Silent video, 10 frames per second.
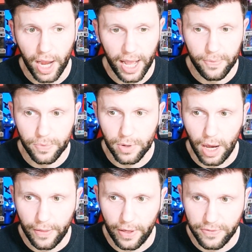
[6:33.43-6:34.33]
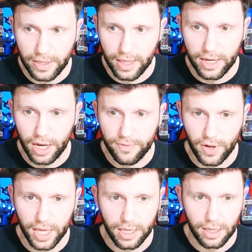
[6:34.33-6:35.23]
and I think they're kind of
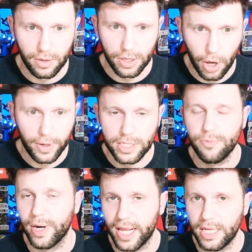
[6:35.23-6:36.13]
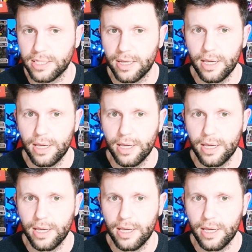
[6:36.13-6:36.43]
like going to release